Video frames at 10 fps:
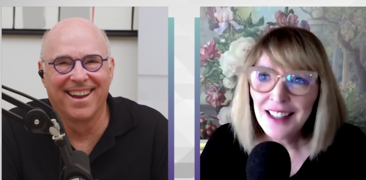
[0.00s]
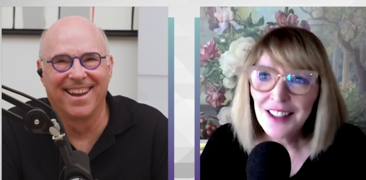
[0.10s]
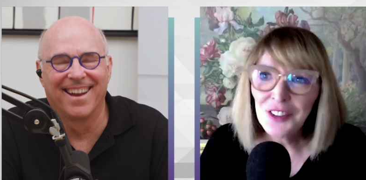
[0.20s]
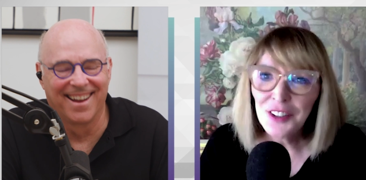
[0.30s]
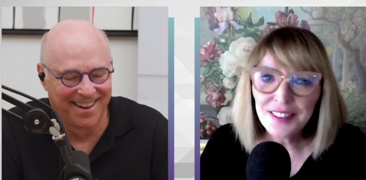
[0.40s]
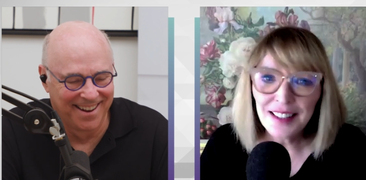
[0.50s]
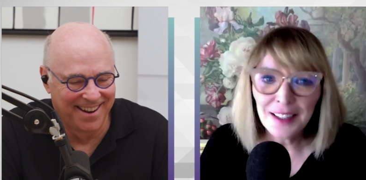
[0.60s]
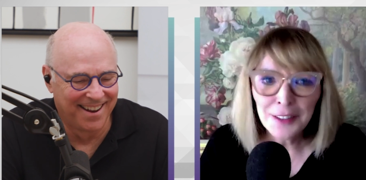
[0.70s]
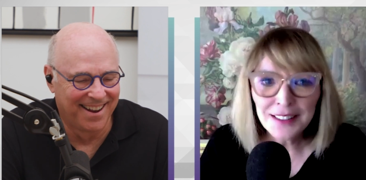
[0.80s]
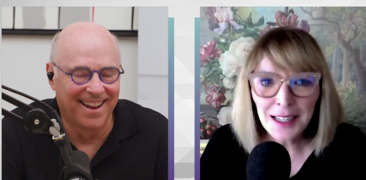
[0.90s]
Speaker 1: And she said,
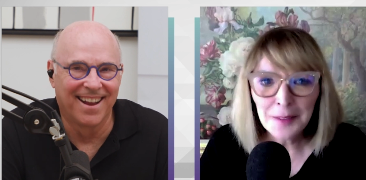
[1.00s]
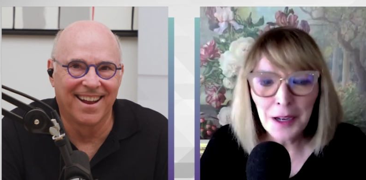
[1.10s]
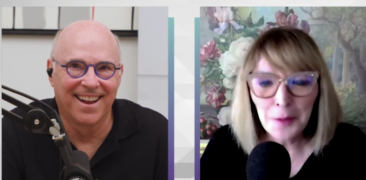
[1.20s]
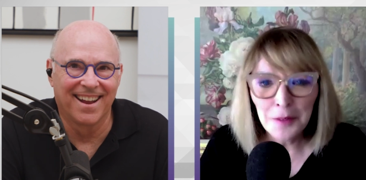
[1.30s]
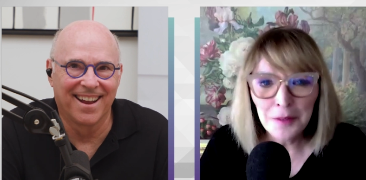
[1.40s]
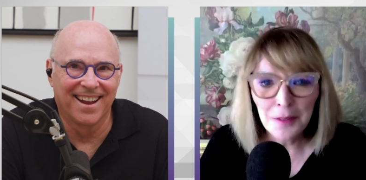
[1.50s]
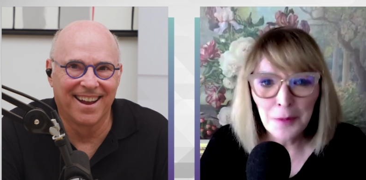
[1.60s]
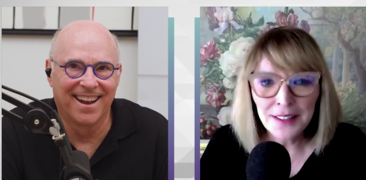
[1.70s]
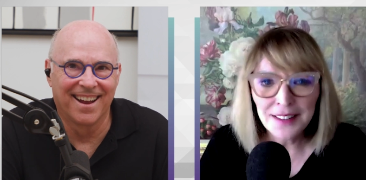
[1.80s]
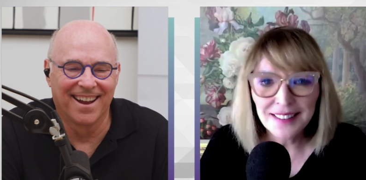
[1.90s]
every time I w-
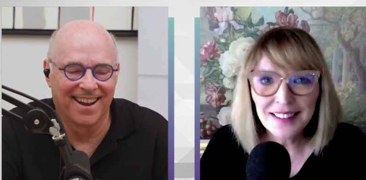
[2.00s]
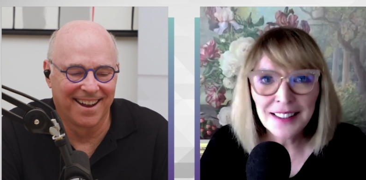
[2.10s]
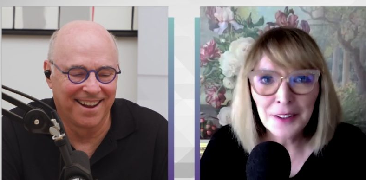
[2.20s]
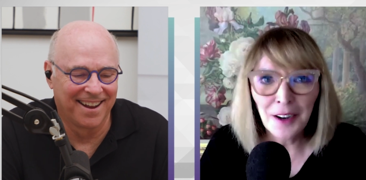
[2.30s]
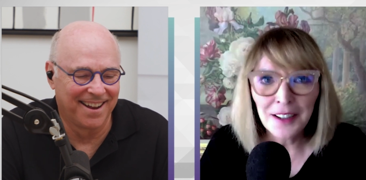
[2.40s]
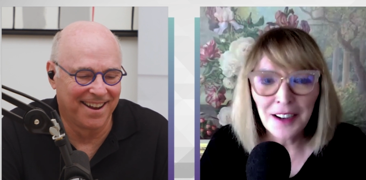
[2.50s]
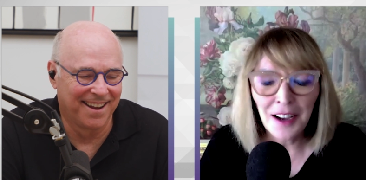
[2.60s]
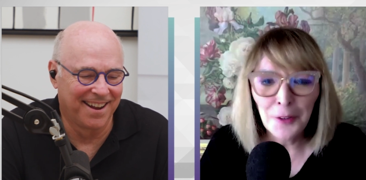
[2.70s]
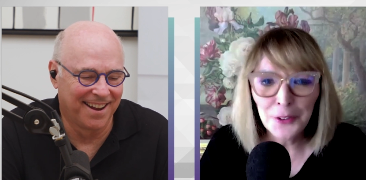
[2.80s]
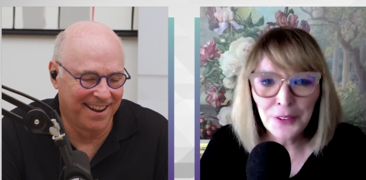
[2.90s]
went to see you, I, I,
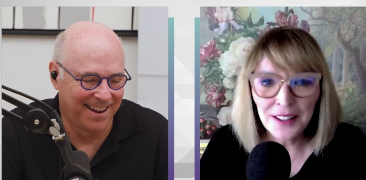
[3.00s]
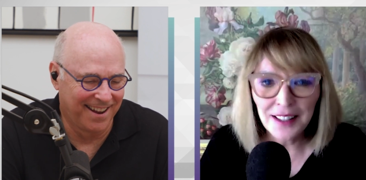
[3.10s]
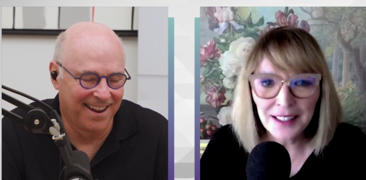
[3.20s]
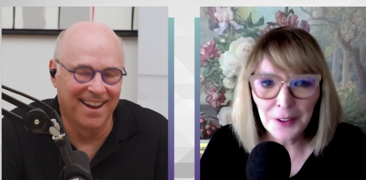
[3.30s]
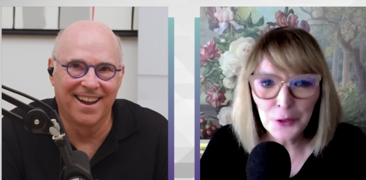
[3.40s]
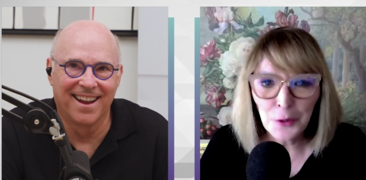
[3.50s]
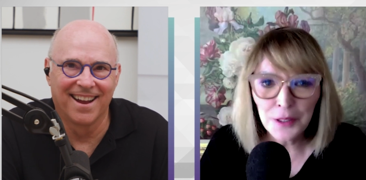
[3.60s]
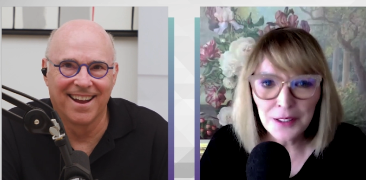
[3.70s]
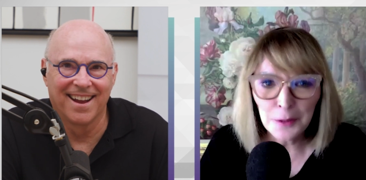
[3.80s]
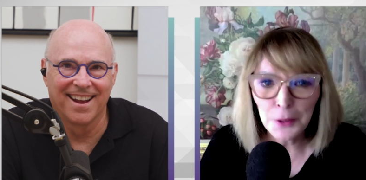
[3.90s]
always felt like I was
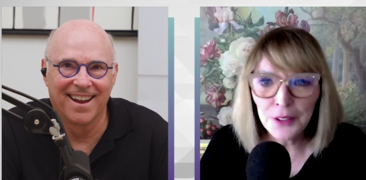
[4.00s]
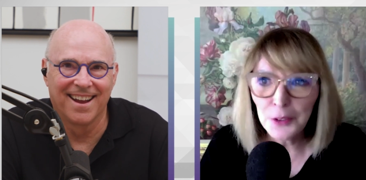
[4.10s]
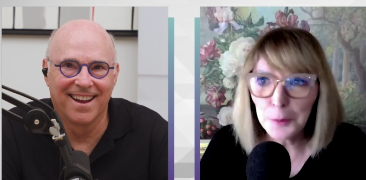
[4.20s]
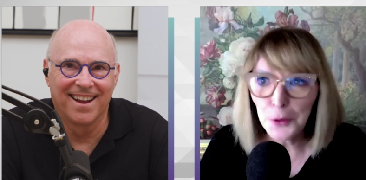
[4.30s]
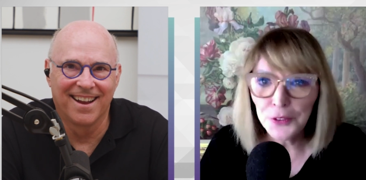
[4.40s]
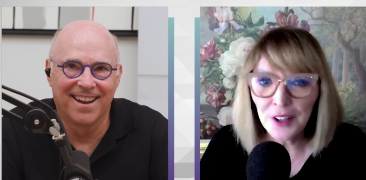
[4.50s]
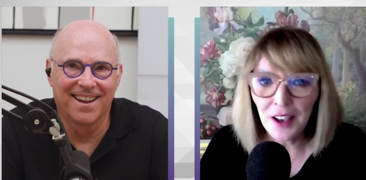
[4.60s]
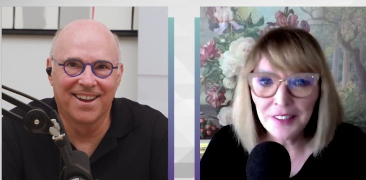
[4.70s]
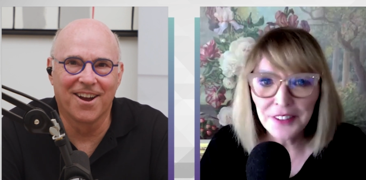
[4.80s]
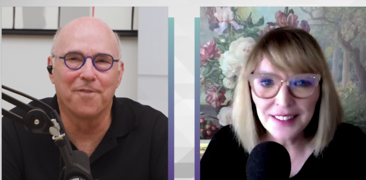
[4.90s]
going to the principal's
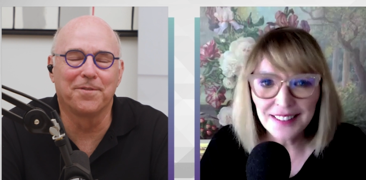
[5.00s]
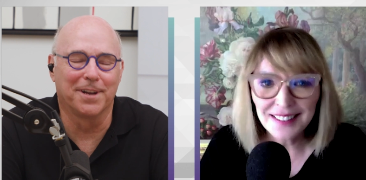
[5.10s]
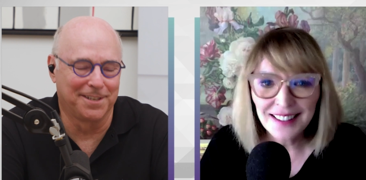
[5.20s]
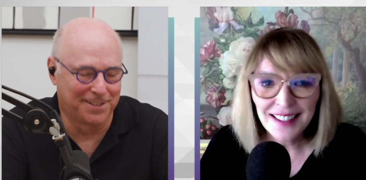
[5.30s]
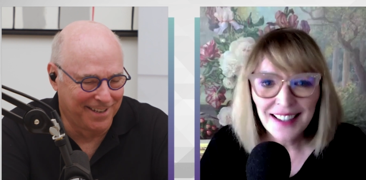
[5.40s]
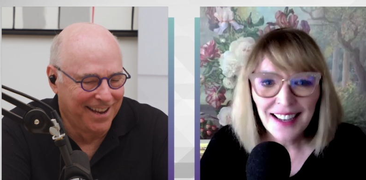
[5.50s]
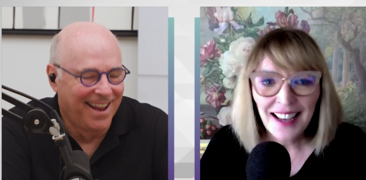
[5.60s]
office. office.